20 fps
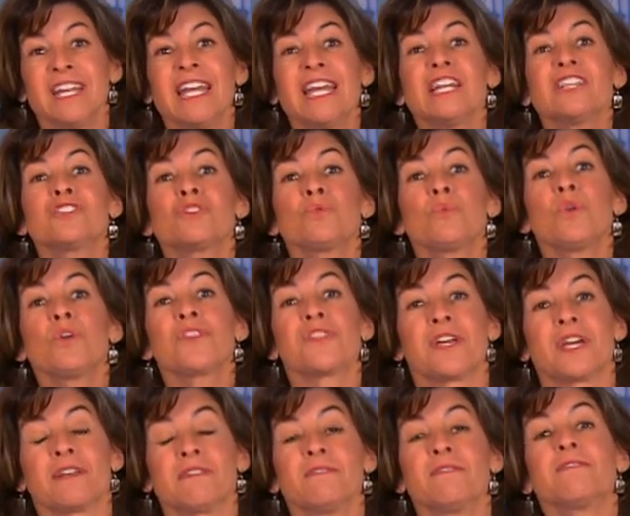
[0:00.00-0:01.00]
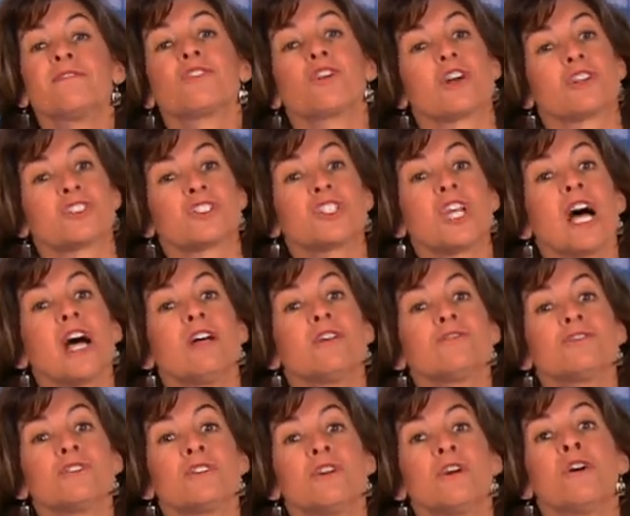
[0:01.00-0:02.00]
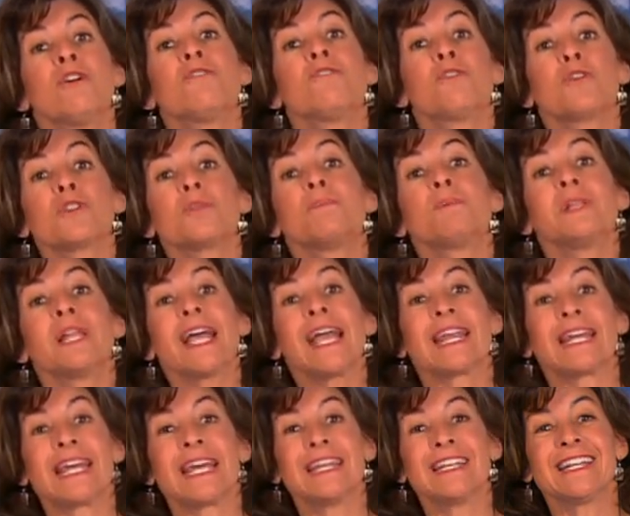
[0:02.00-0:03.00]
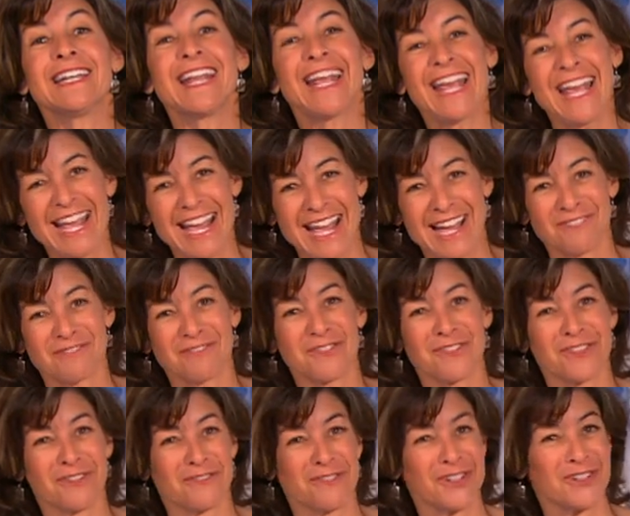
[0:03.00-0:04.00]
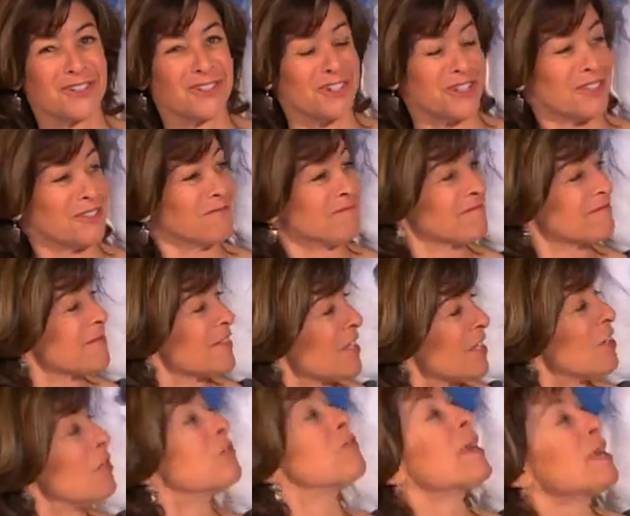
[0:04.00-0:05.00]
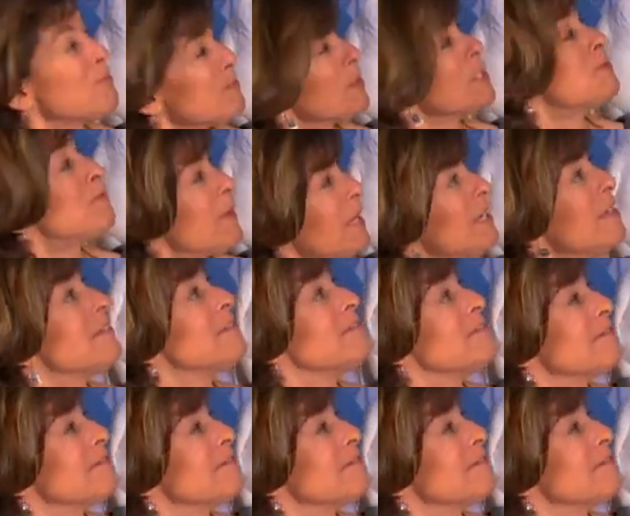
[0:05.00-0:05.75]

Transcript: It's worth it for ourselves, for the planet, and for the future. Right, Brisbane?